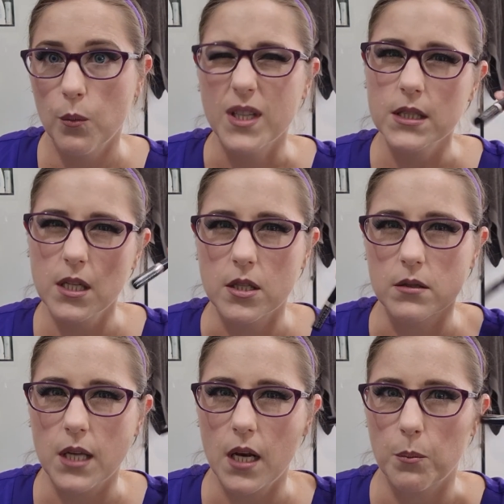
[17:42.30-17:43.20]
One stage I
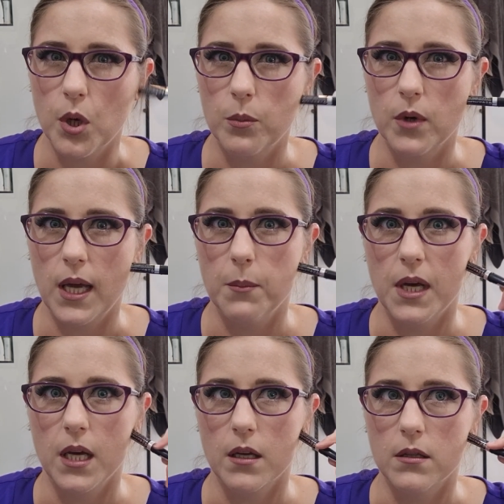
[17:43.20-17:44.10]
also had a purple
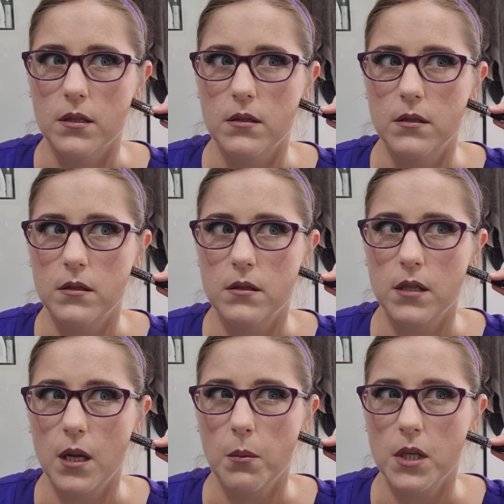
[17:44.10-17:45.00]
handbag. And
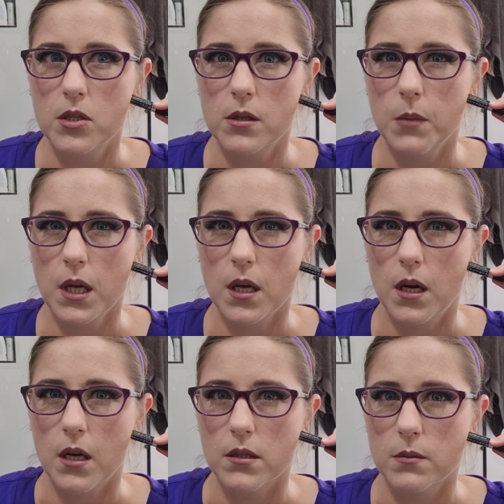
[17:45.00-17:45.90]
did I mention my
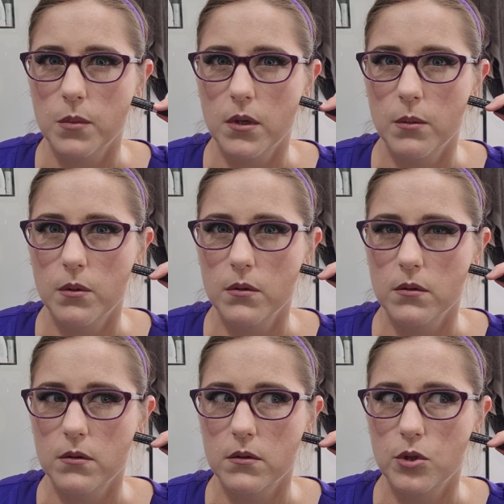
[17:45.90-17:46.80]
car's purple
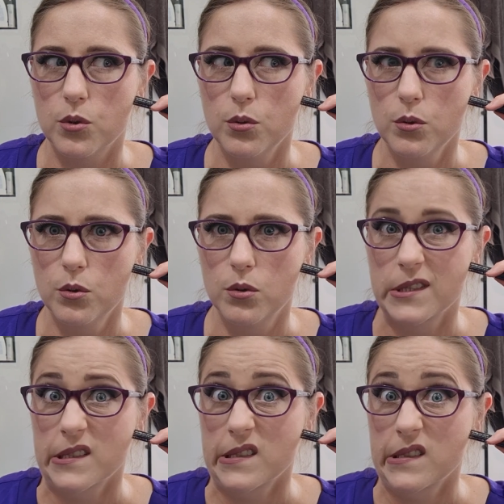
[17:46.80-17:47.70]
too?
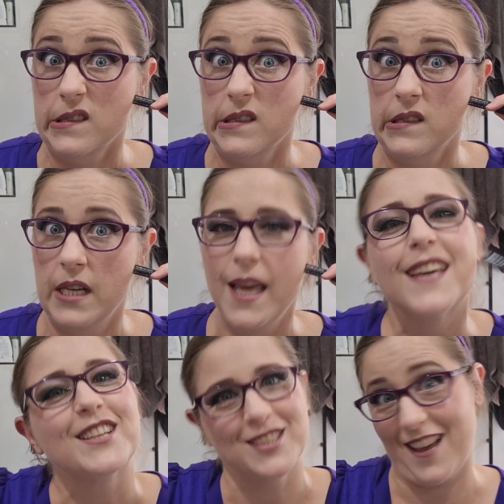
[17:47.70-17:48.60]

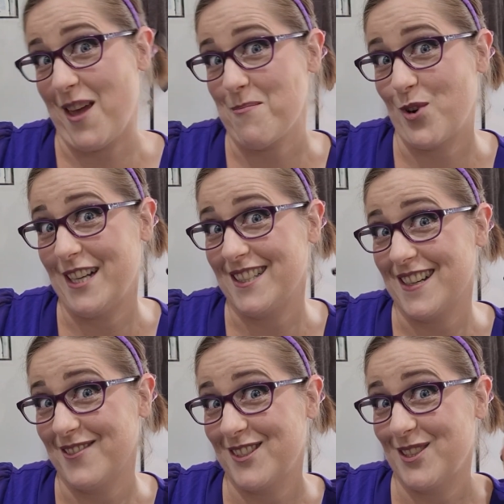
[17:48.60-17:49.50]
Because I am crazy
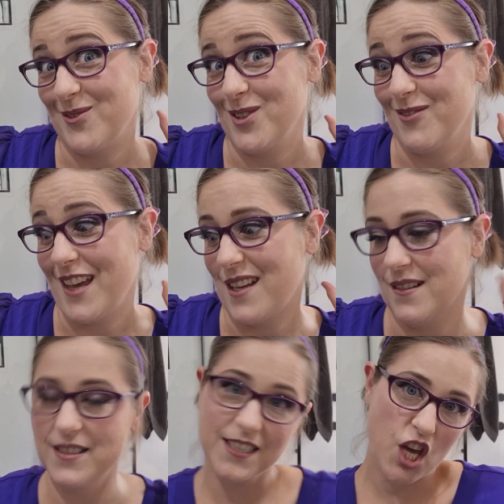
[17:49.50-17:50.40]
enough to do all of that.
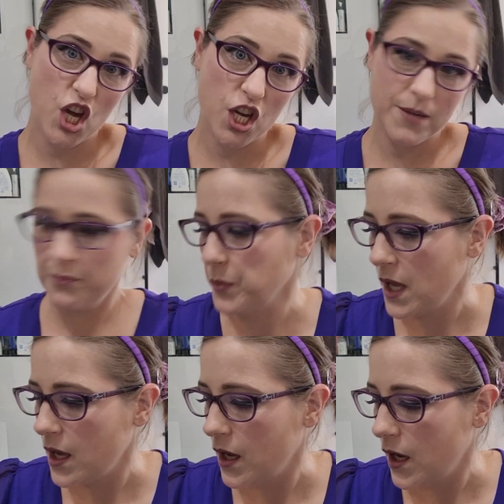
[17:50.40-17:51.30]
So
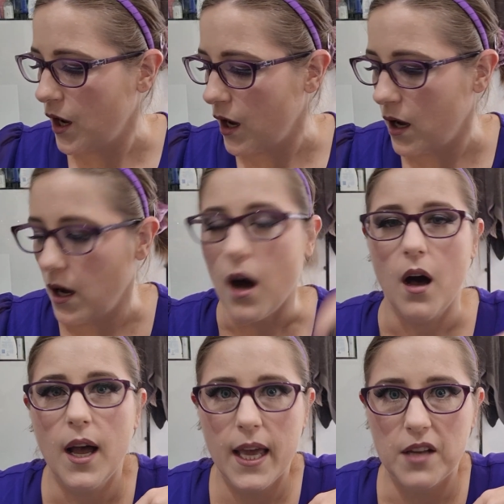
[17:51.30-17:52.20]

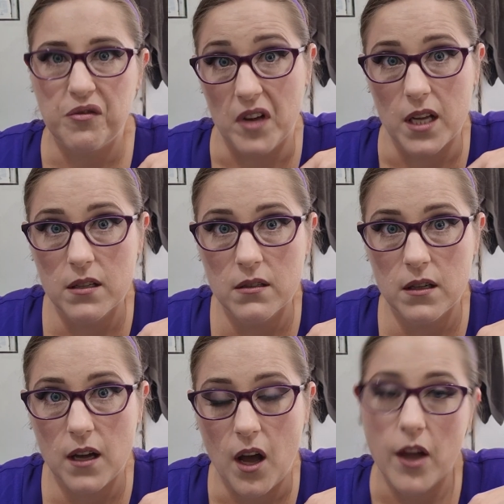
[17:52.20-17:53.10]
I had fun.
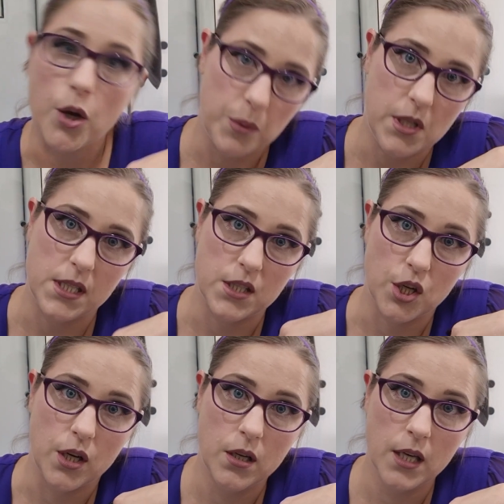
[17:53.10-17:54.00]
I hope you did
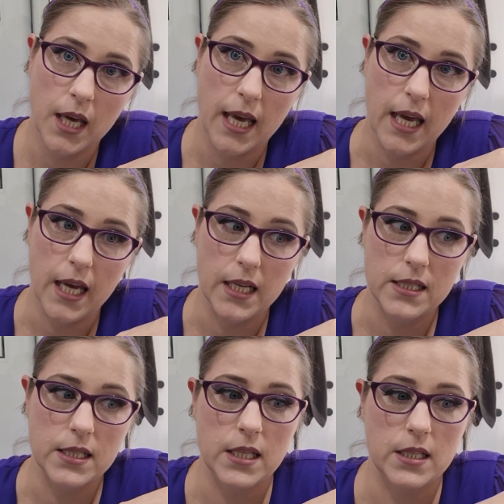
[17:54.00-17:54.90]
too.
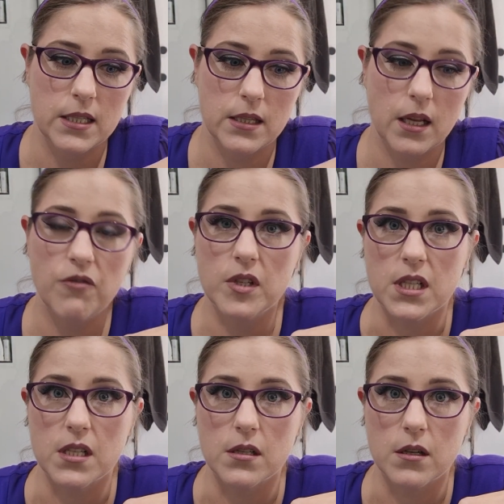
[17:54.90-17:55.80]
And if you
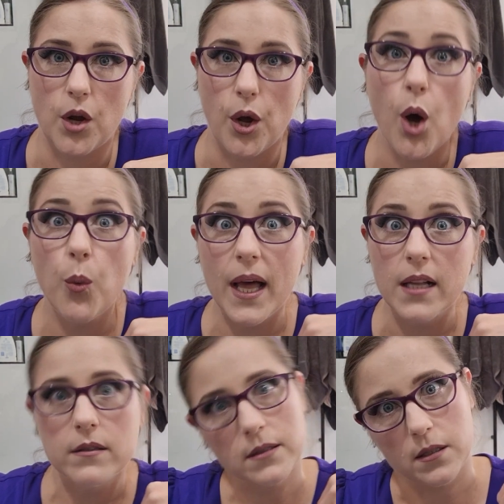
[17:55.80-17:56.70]
didn't, oh
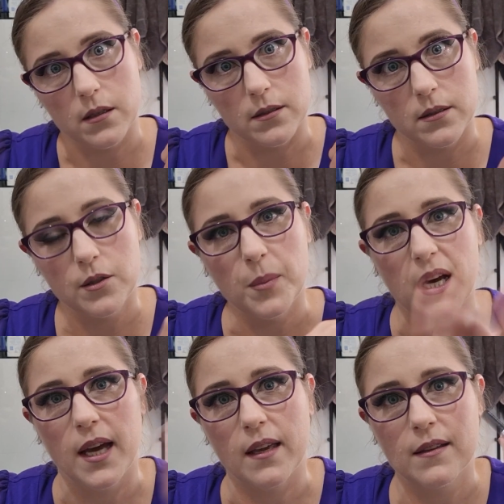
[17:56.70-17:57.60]
well, soz,
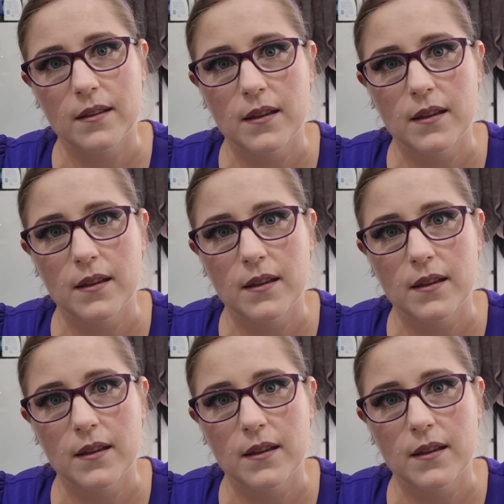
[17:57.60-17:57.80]
goodbye.